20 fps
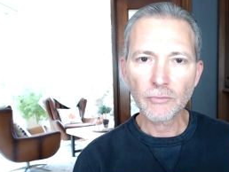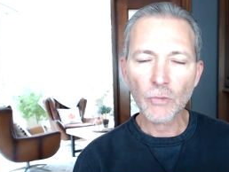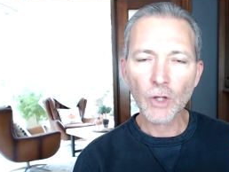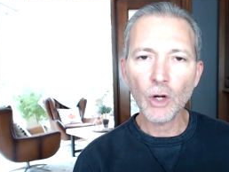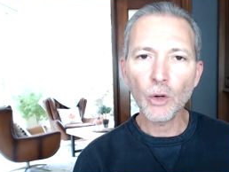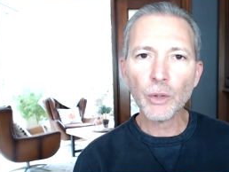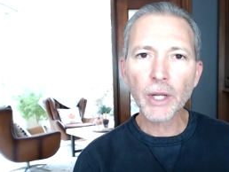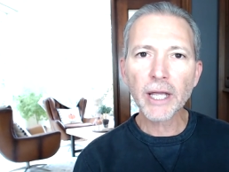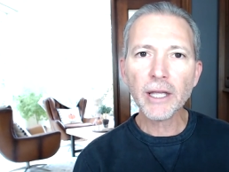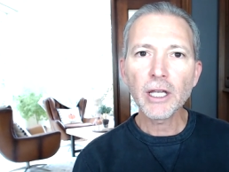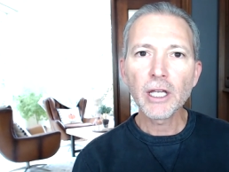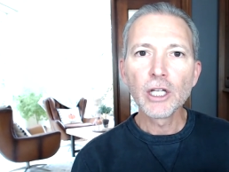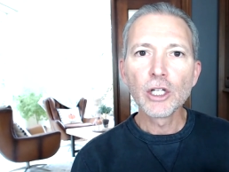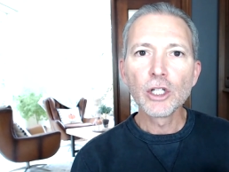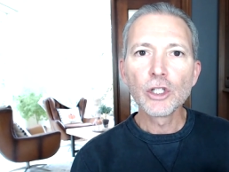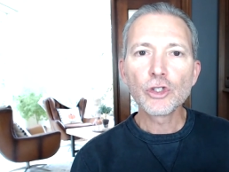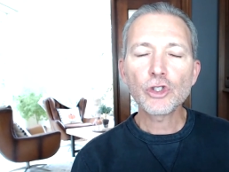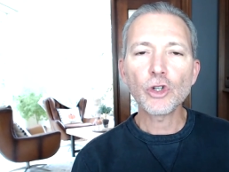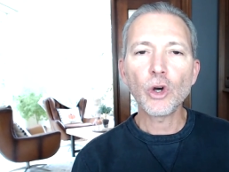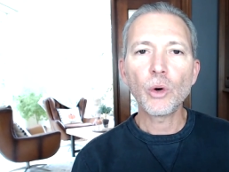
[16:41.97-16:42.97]
Okay,
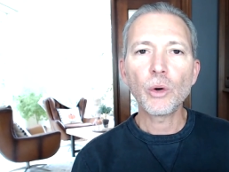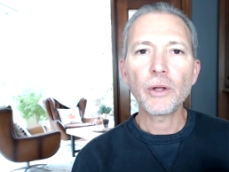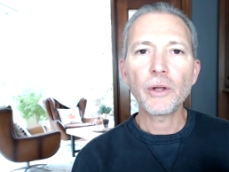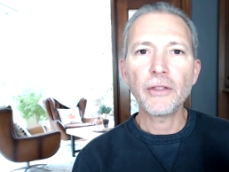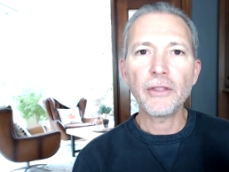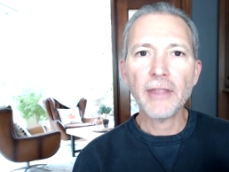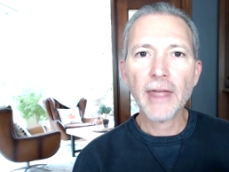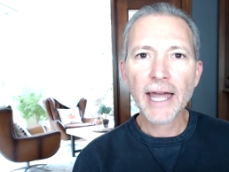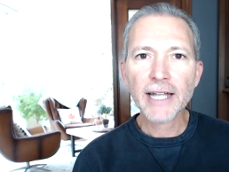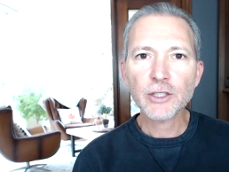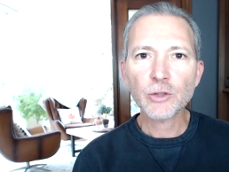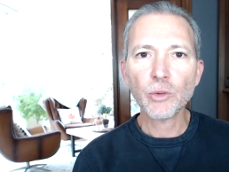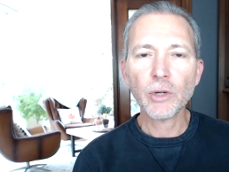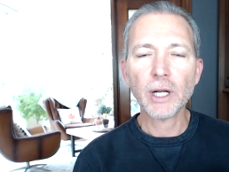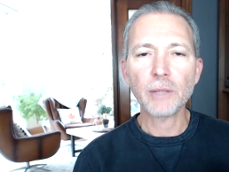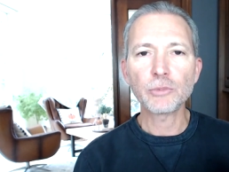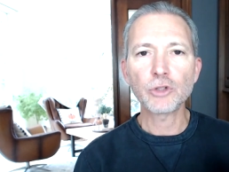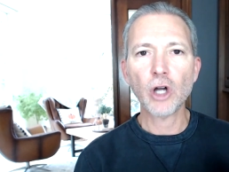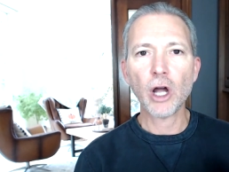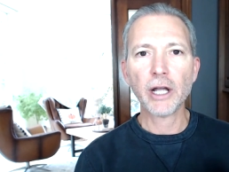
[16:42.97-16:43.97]
so that's
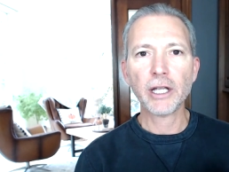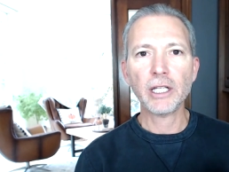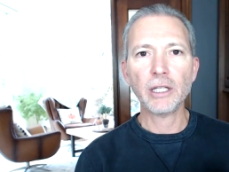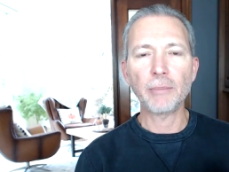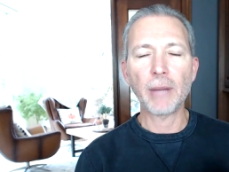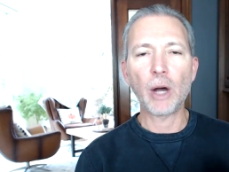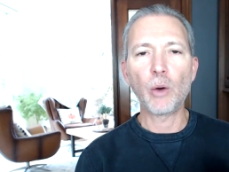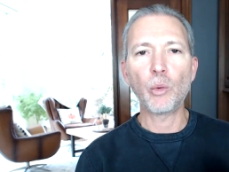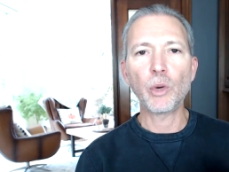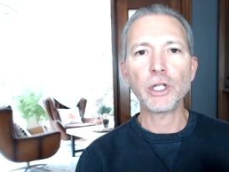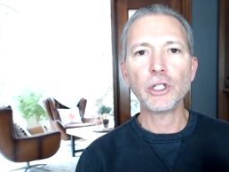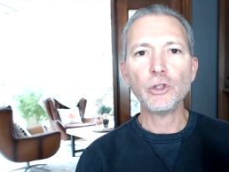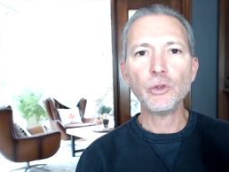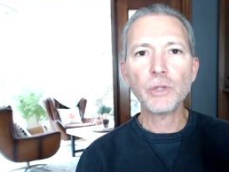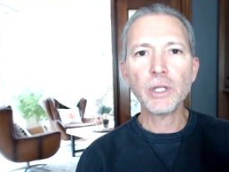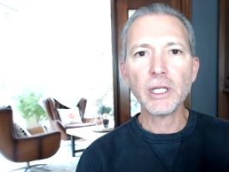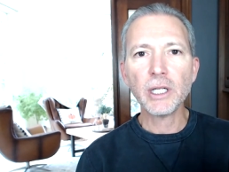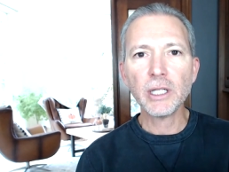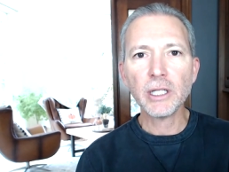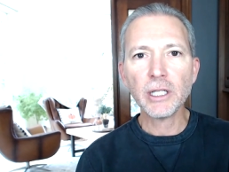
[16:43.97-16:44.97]
what I'm talking about. When you
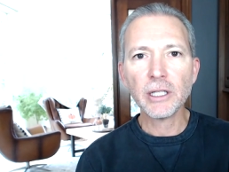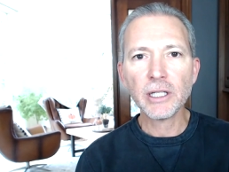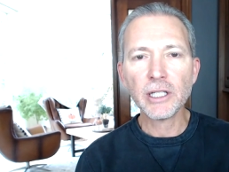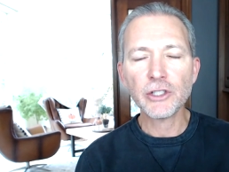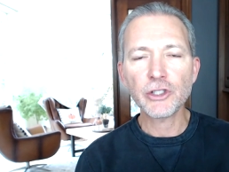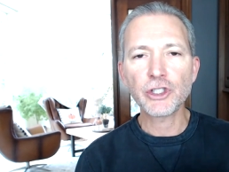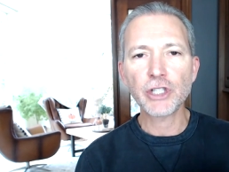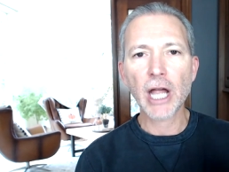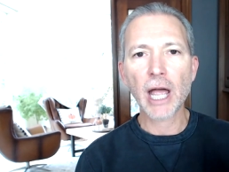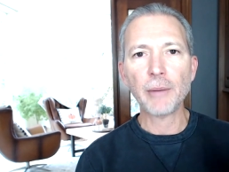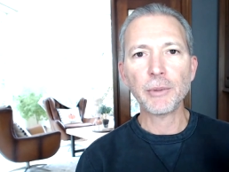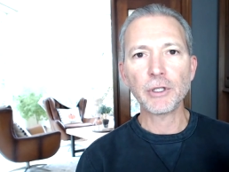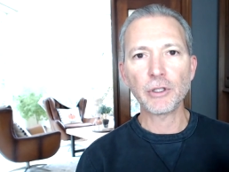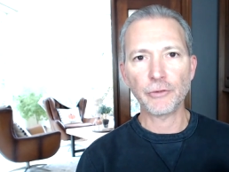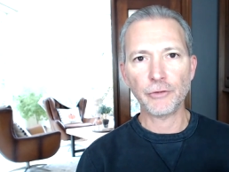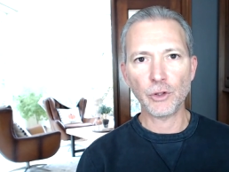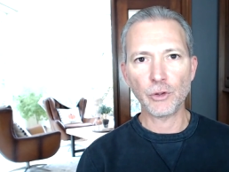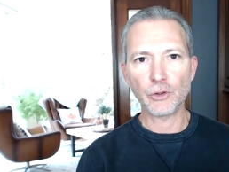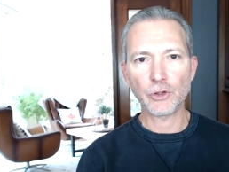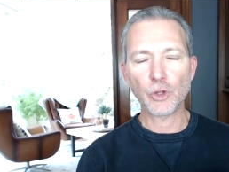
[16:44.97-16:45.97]
get into these job
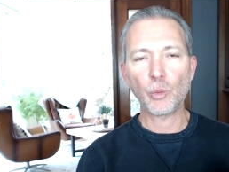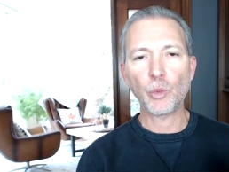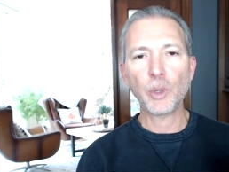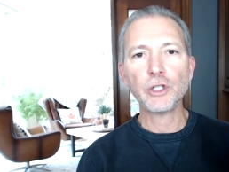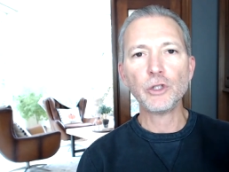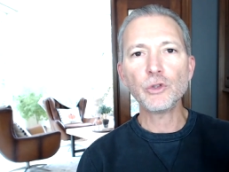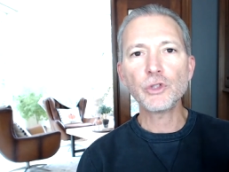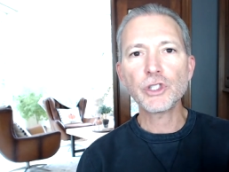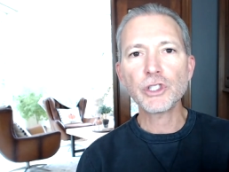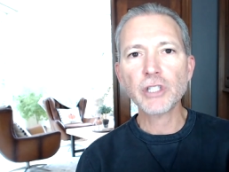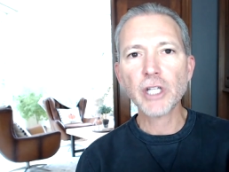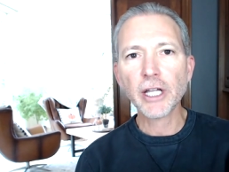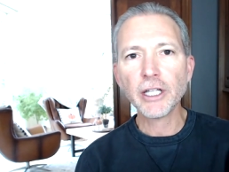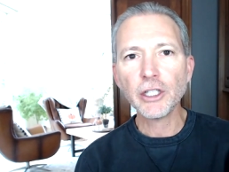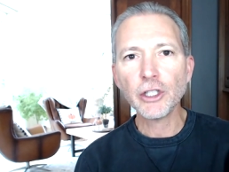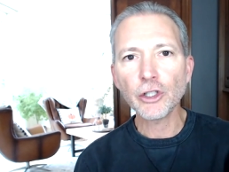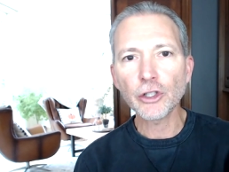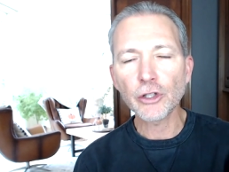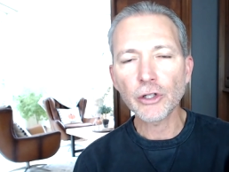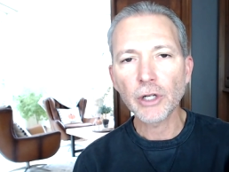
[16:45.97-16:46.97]
interviews, when you
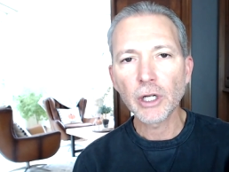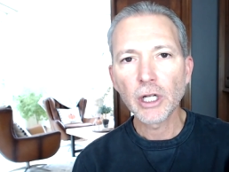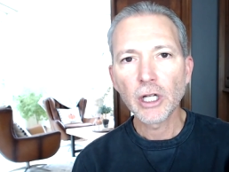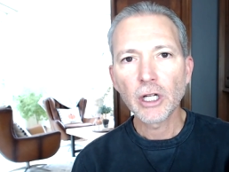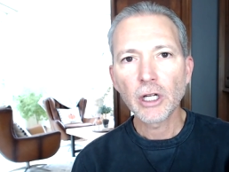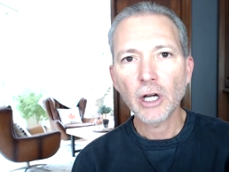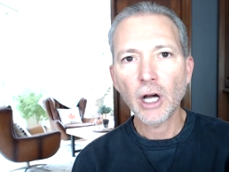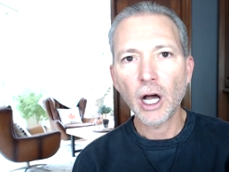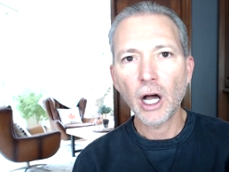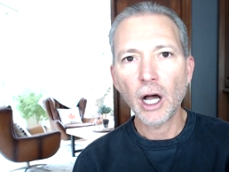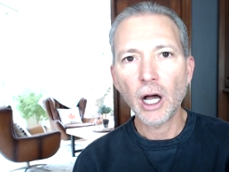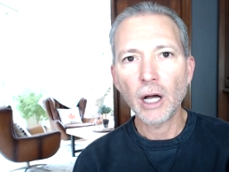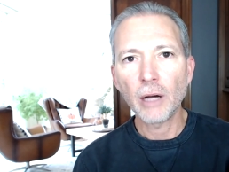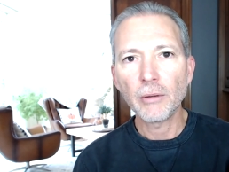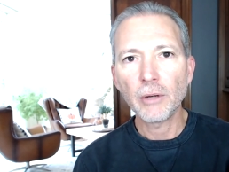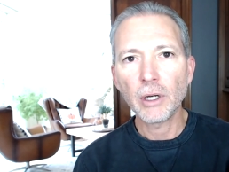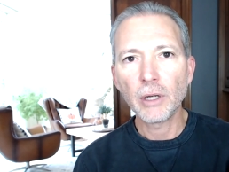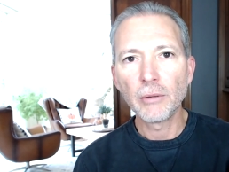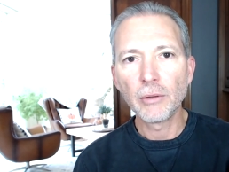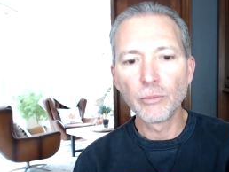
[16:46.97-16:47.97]
send your uh,
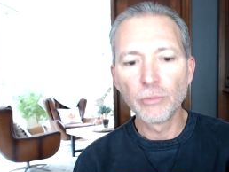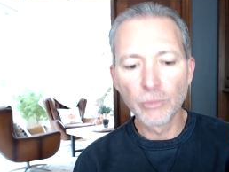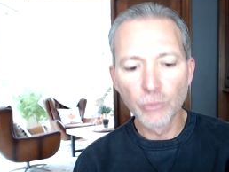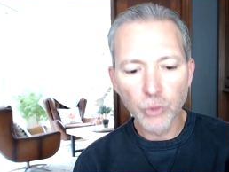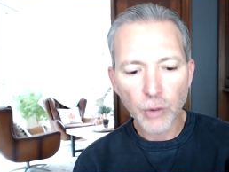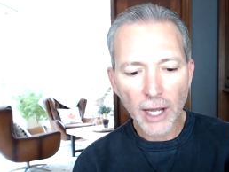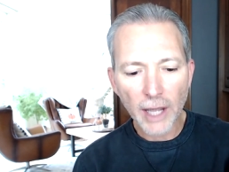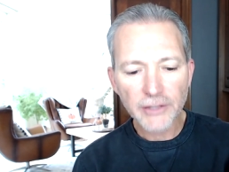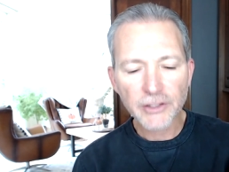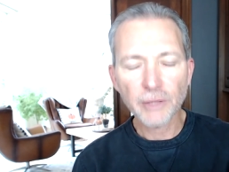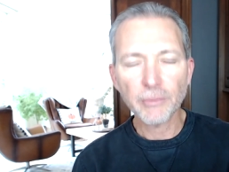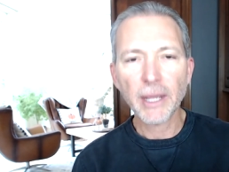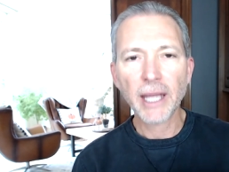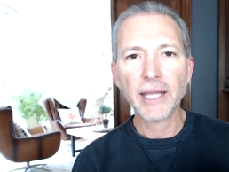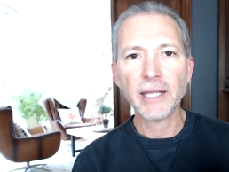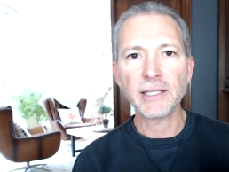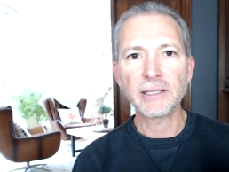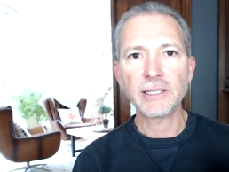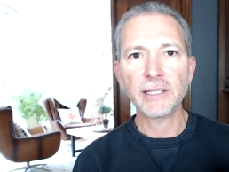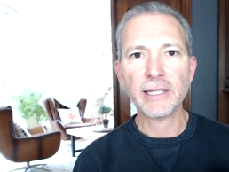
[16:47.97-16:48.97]

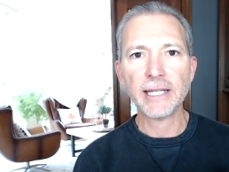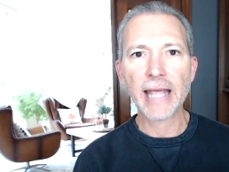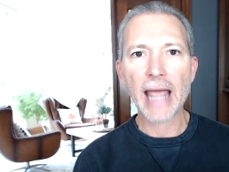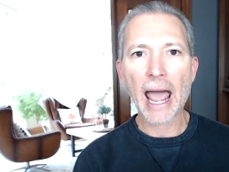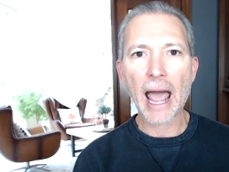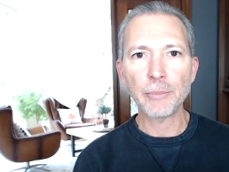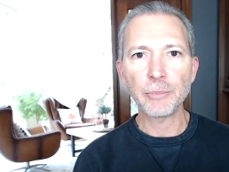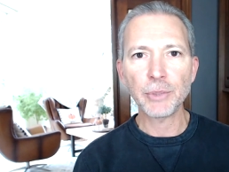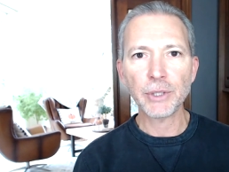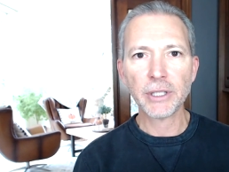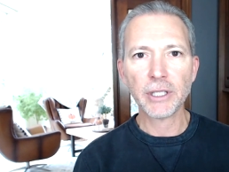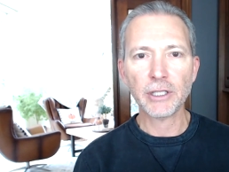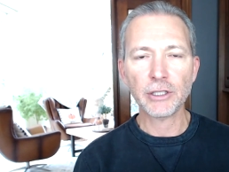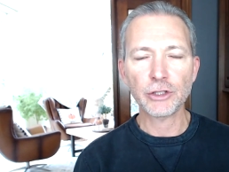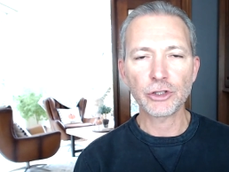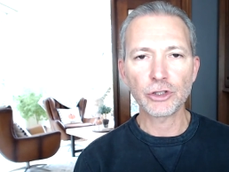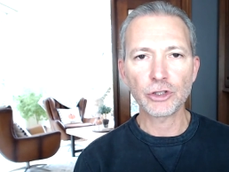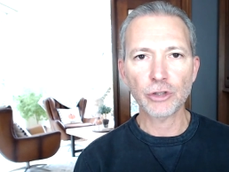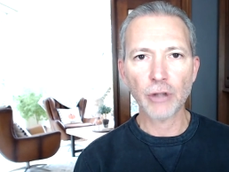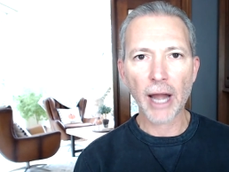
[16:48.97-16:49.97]
resume into the
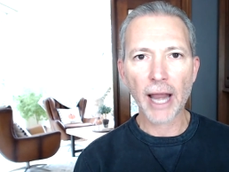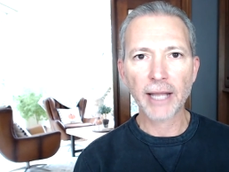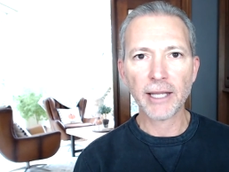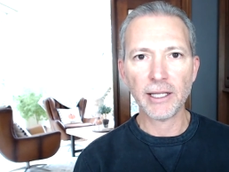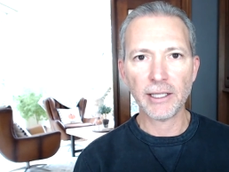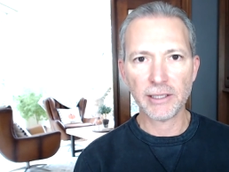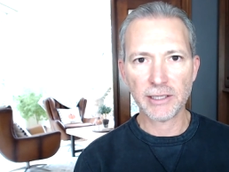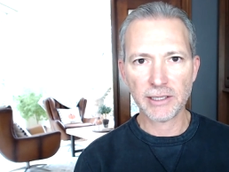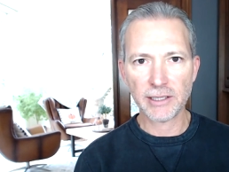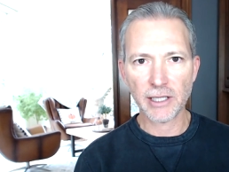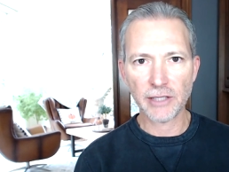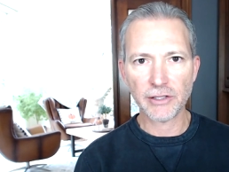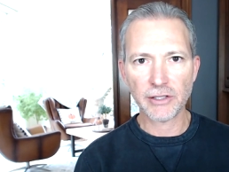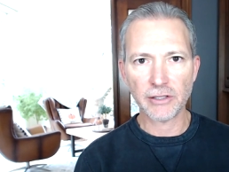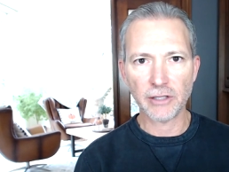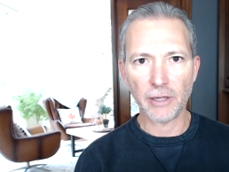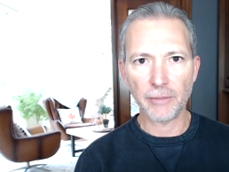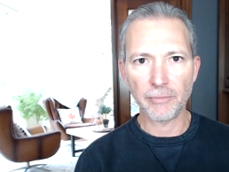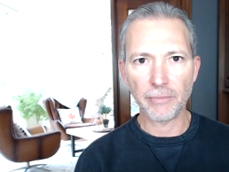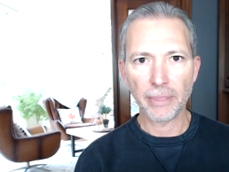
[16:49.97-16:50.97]
applicant tracking
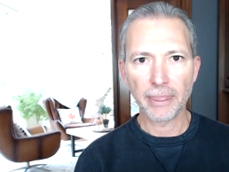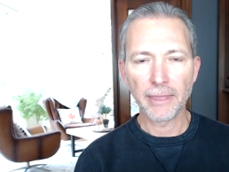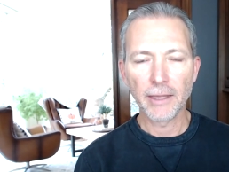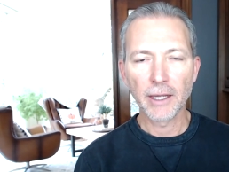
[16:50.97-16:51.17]
system,